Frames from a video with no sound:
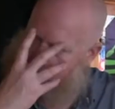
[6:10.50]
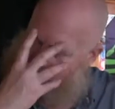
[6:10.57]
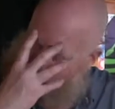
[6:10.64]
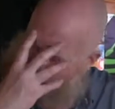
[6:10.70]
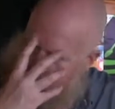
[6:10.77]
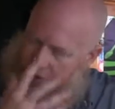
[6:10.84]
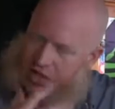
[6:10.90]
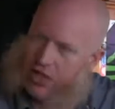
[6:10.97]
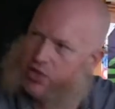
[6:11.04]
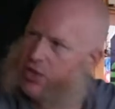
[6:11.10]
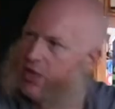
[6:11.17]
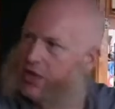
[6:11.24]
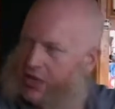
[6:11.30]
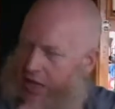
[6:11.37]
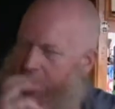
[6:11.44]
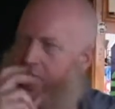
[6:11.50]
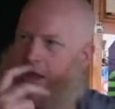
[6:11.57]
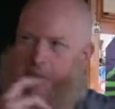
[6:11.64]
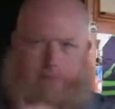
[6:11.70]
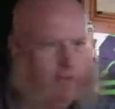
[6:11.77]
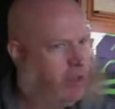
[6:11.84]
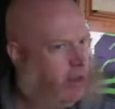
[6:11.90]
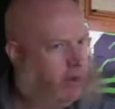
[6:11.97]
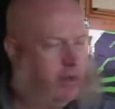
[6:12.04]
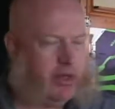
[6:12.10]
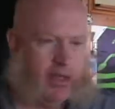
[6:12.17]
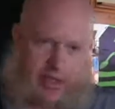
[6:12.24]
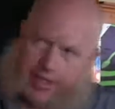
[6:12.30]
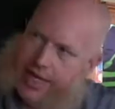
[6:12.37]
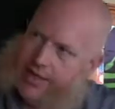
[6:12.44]
all citrus. When
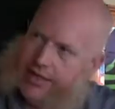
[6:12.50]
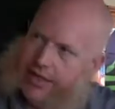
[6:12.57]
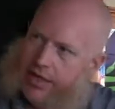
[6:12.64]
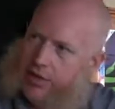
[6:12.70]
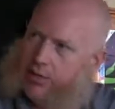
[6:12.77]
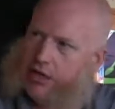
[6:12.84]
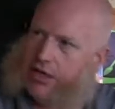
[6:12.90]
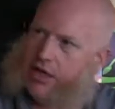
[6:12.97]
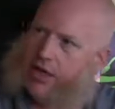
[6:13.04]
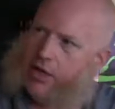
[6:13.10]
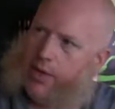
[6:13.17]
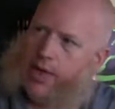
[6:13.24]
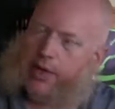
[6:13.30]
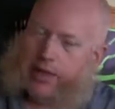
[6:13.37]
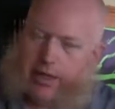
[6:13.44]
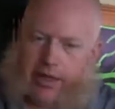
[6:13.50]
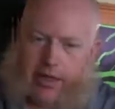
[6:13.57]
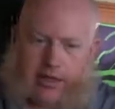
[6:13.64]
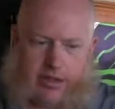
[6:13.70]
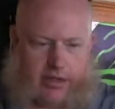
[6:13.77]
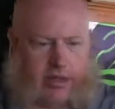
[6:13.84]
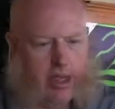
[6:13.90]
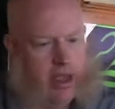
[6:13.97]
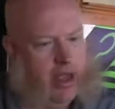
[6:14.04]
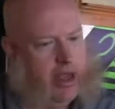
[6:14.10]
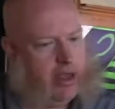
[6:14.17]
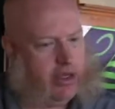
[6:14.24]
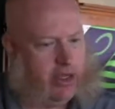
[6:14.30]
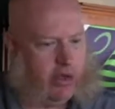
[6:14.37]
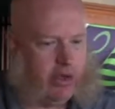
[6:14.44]
you taste it with the New Englands,
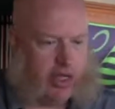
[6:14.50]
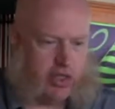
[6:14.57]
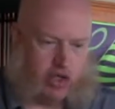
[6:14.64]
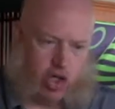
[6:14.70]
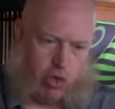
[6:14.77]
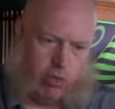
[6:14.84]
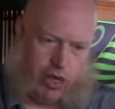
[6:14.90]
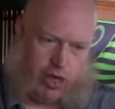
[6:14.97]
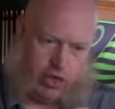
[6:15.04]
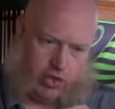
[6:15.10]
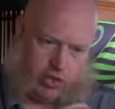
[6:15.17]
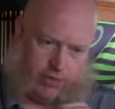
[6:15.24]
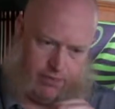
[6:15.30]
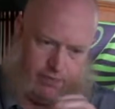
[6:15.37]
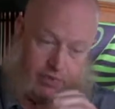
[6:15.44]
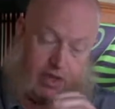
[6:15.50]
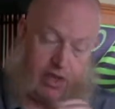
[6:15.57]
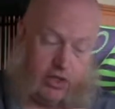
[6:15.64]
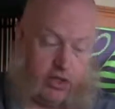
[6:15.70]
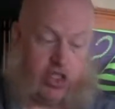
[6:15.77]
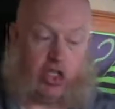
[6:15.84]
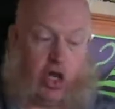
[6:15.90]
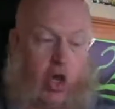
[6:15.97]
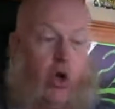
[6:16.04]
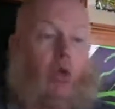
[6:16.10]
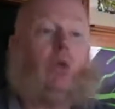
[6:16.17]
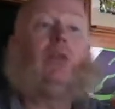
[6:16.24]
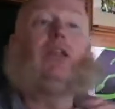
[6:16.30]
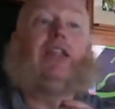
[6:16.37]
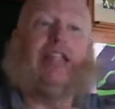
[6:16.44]
you get so
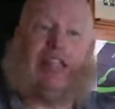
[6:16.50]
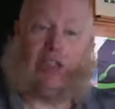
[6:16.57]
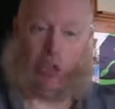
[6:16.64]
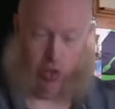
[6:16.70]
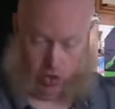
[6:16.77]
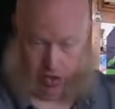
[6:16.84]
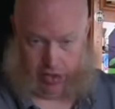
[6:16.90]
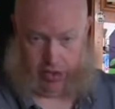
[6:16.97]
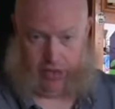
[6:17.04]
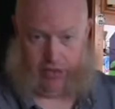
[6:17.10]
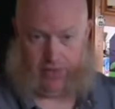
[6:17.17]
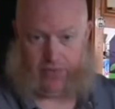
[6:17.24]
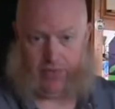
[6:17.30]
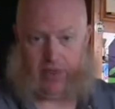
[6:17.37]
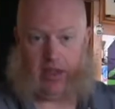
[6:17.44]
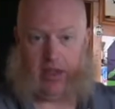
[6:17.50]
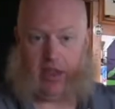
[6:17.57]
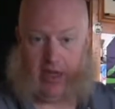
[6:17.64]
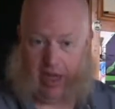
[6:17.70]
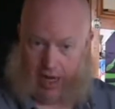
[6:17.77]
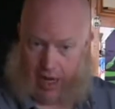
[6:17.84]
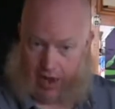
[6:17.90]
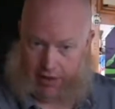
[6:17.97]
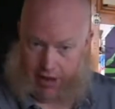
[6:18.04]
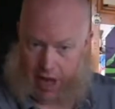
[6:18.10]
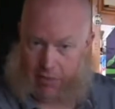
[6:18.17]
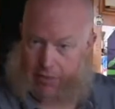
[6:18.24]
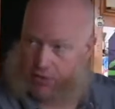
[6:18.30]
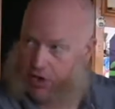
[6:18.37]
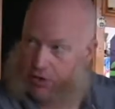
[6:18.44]
little
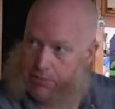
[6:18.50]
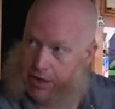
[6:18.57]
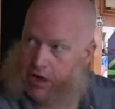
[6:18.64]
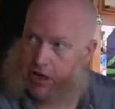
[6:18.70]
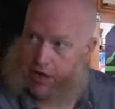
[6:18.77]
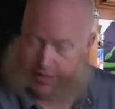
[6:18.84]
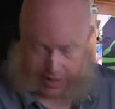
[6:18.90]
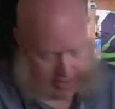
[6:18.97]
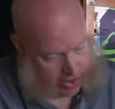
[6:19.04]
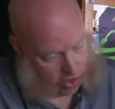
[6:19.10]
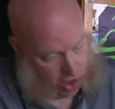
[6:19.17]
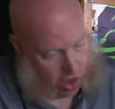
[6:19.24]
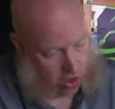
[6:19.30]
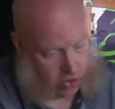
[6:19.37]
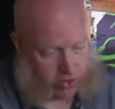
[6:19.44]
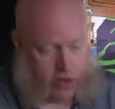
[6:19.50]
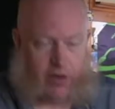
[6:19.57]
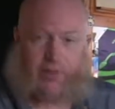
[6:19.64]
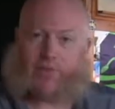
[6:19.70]
upfront bitterness at all,